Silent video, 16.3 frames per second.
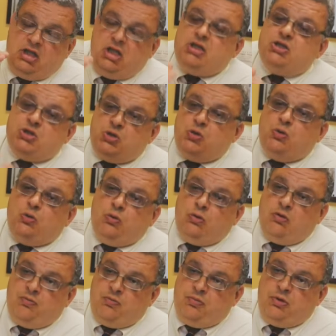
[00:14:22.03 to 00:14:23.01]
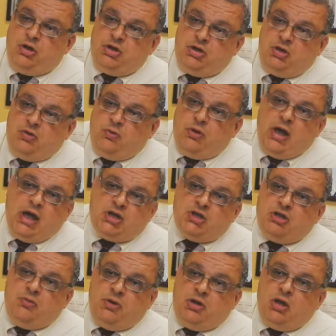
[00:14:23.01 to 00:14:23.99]
This tool of Bridgit will
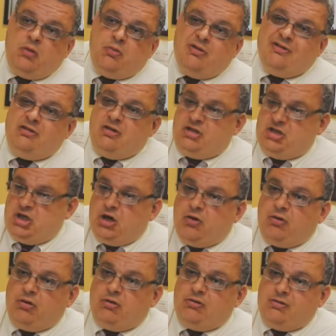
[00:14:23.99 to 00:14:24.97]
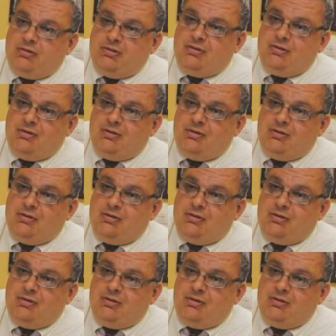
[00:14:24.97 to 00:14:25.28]
actually become a deterrent.